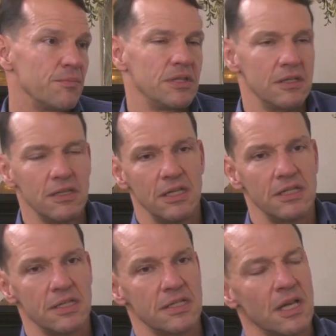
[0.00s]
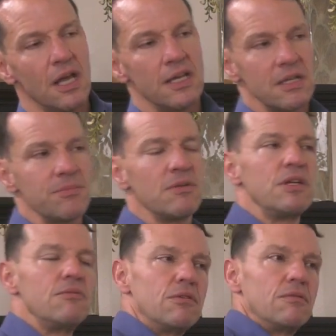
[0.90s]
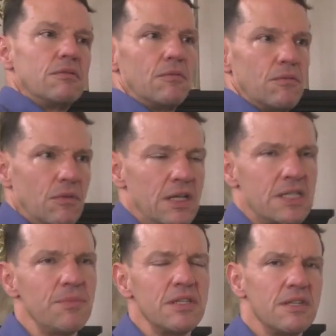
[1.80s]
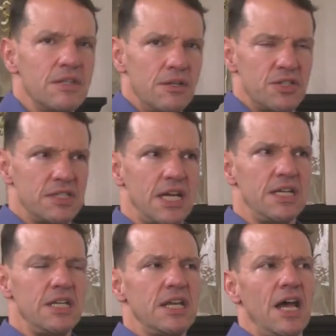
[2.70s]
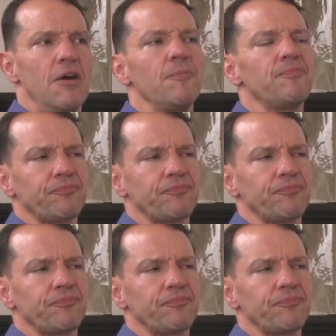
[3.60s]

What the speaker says: But the other thing is this: something that there's this idea now.